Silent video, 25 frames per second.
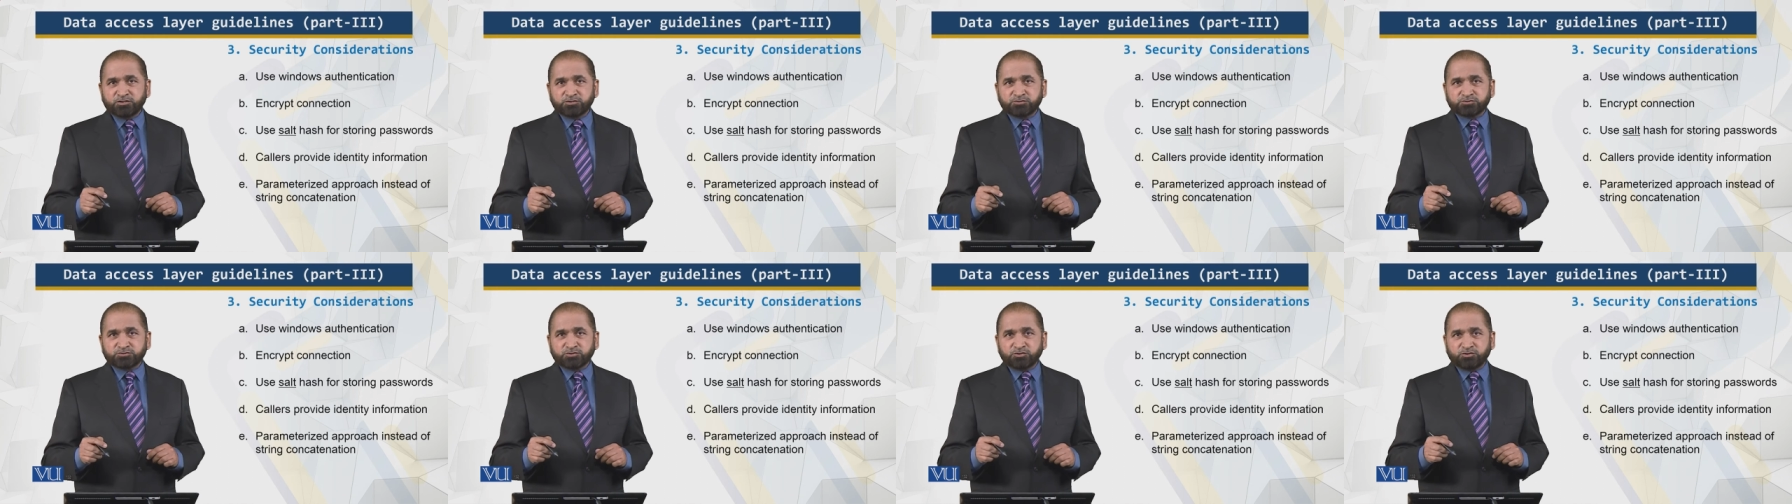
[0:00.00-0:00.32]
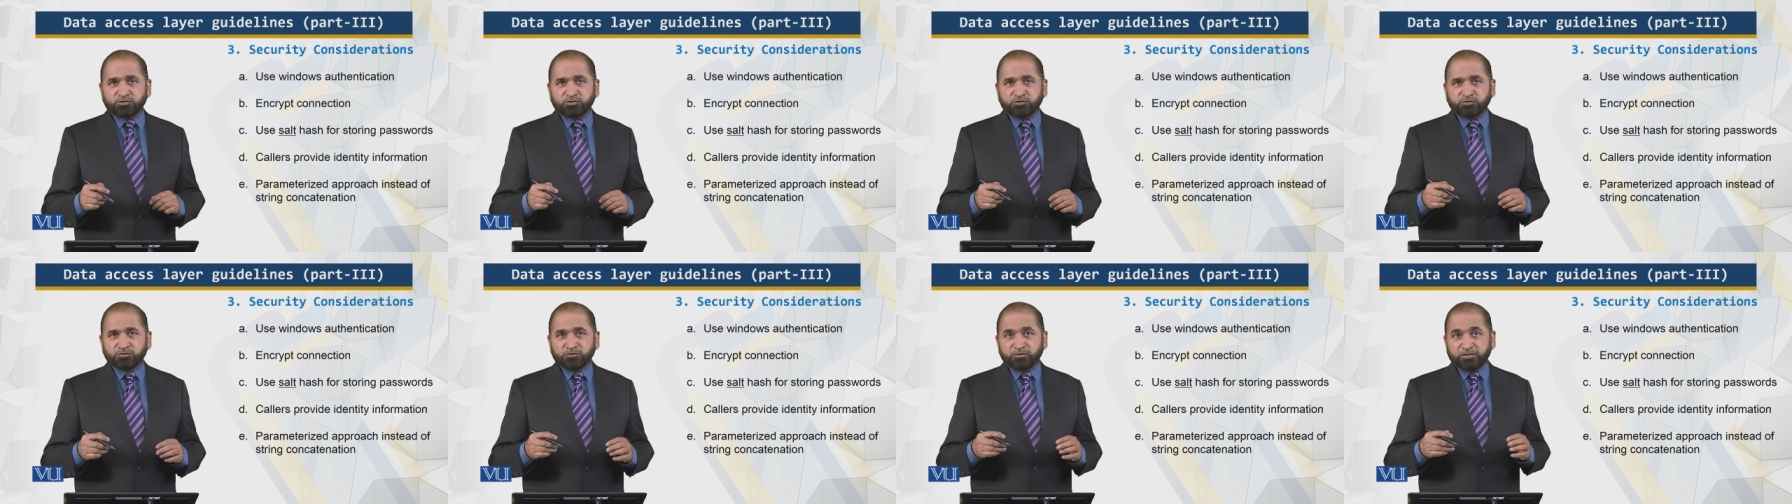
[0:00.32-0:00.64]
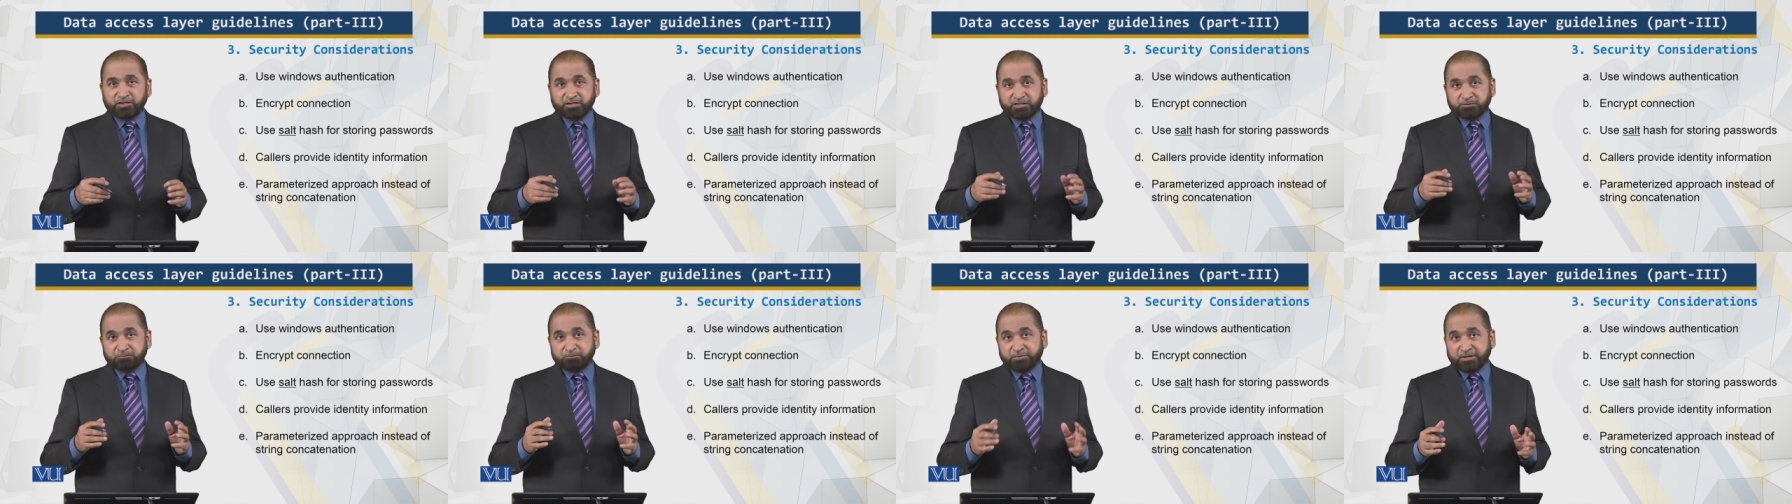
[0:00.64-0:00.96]
so
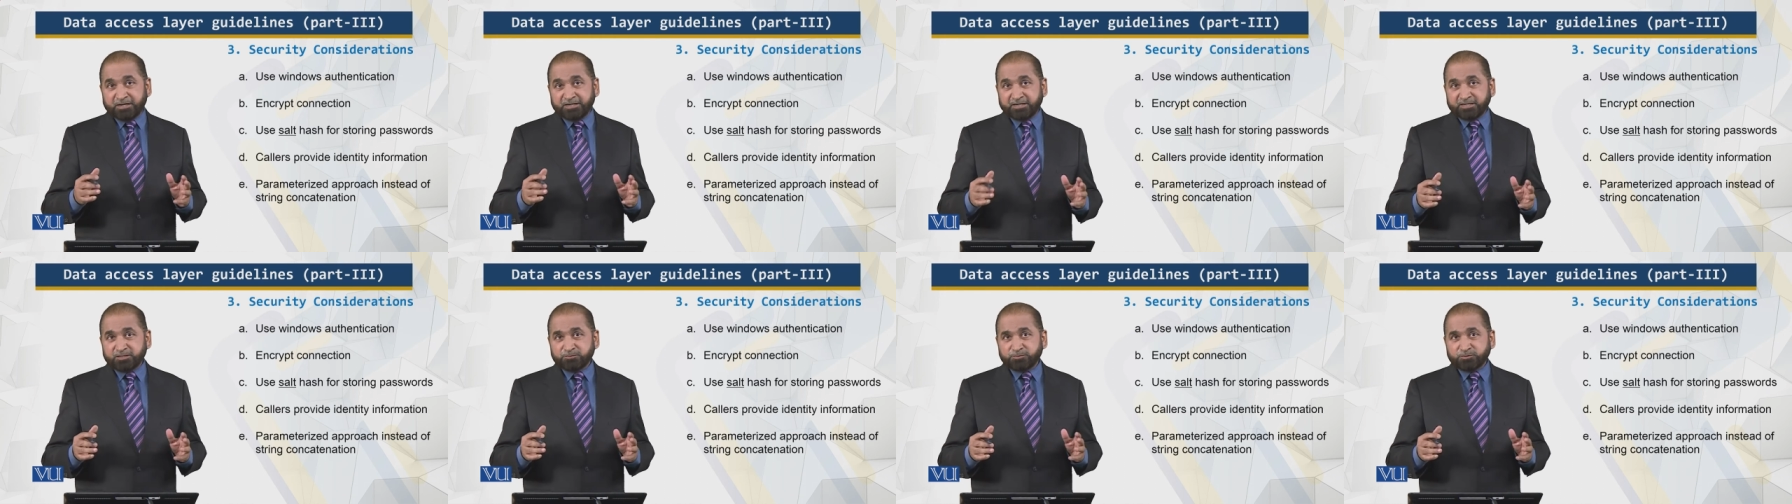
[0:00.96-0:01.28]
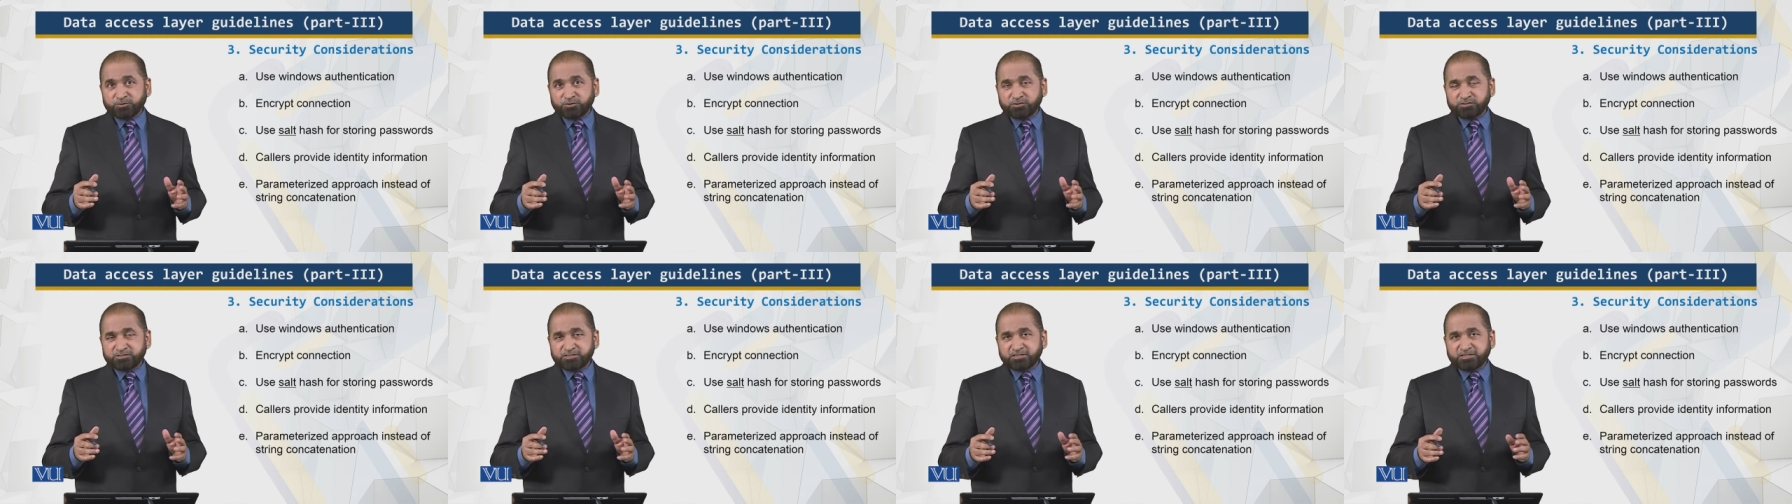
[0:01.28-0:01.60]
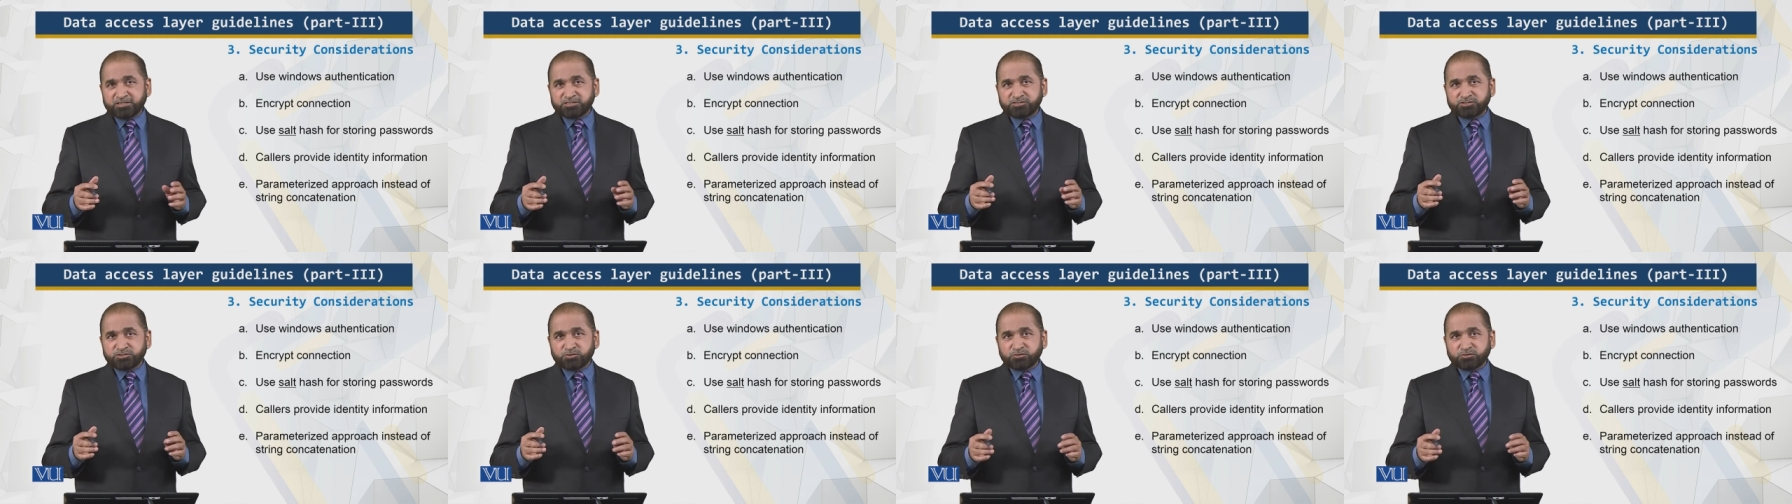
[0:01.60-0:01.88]
a better approach is